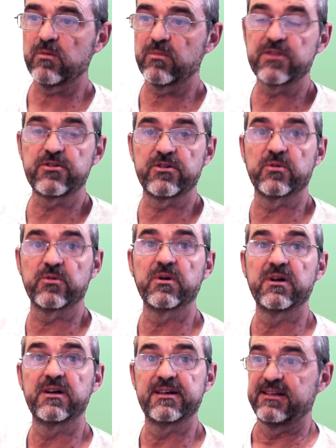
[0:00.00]
but
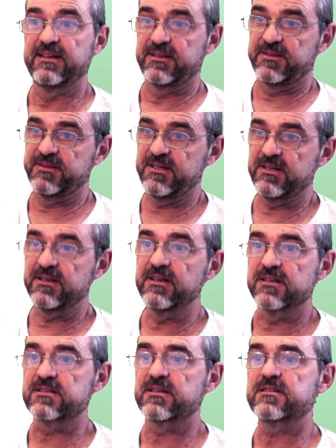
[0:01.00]
D
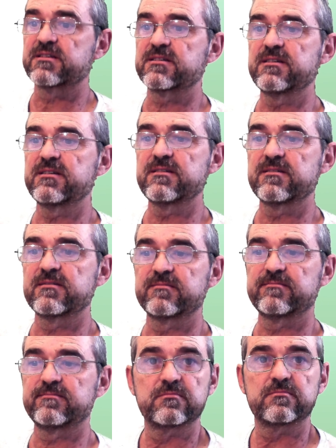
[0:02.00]
is C
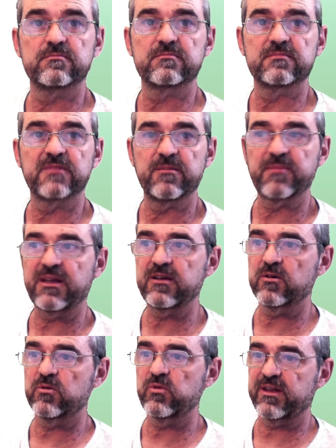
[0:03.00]
in my
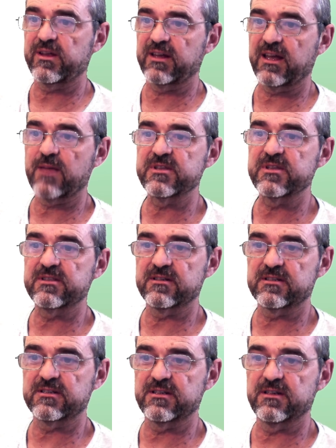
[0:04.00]
code and
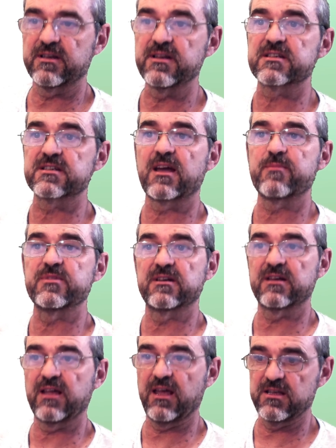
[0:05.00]
capital C is
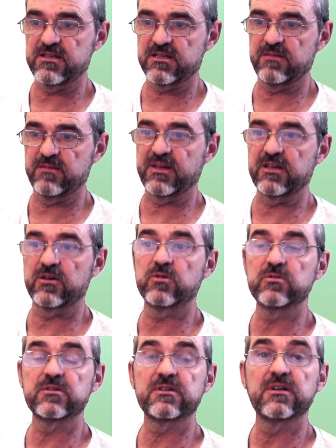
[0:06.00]
capital H in my
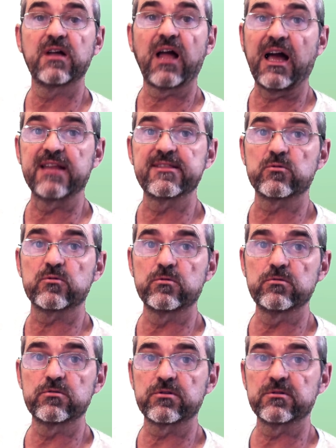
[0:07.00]
code. And
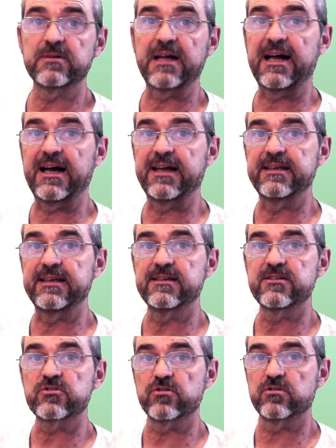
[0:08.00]
also
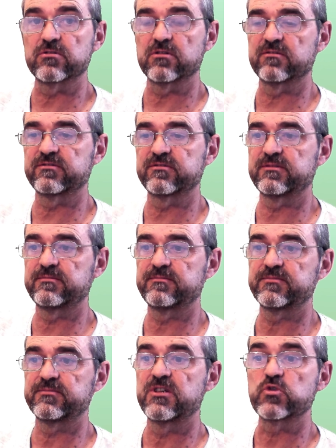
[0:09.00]
I sort of
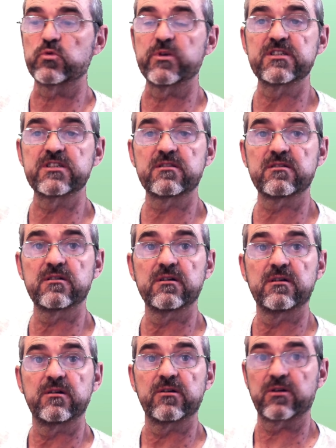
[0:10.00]
switched
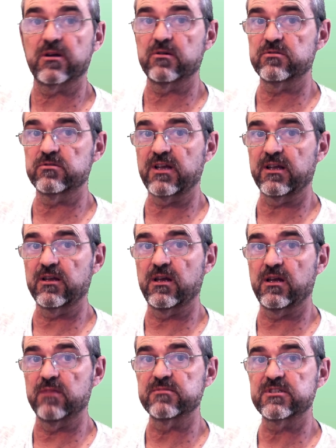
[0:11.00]
rows and
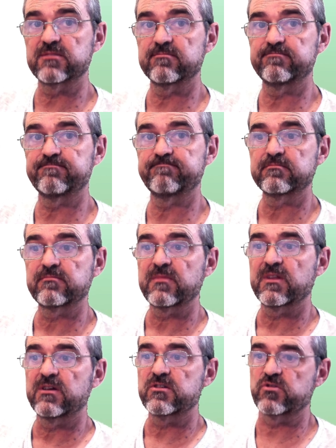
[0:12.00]
columns
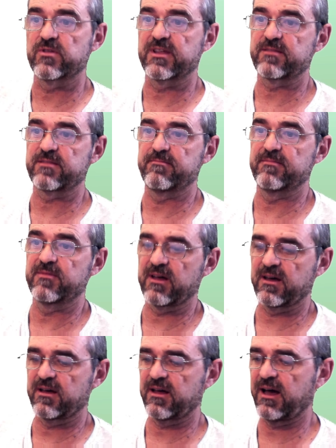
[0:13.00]
so that
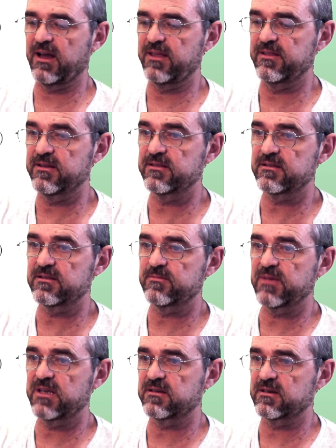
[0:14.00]
the identity
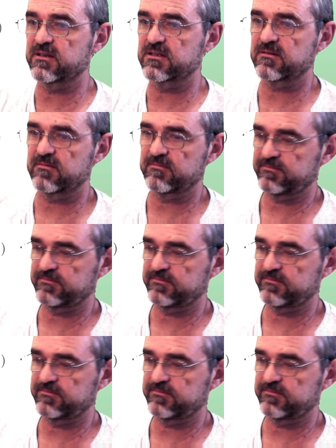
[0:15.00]
matrix